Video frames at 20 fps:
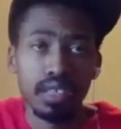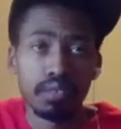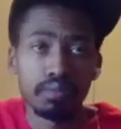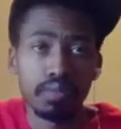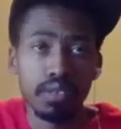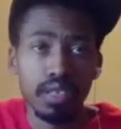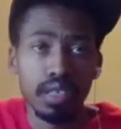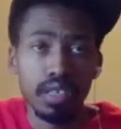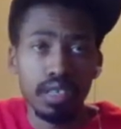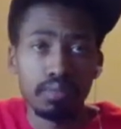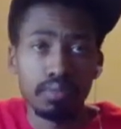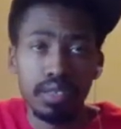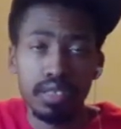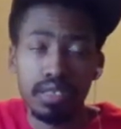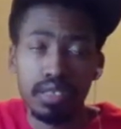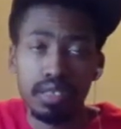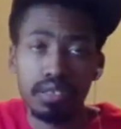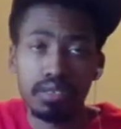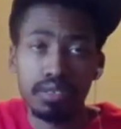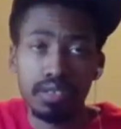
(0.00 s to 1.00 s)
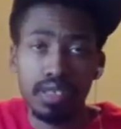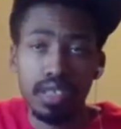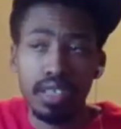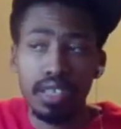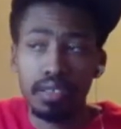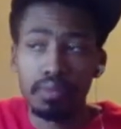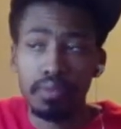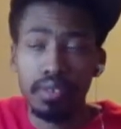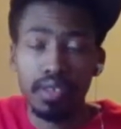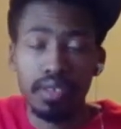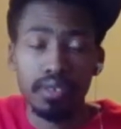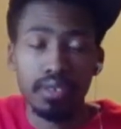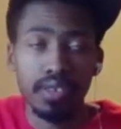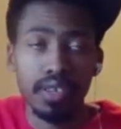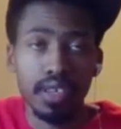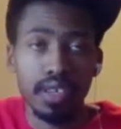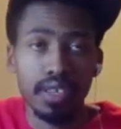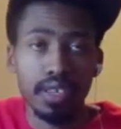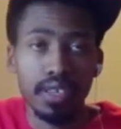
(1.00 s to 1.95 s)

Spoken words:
But he still said he want to go to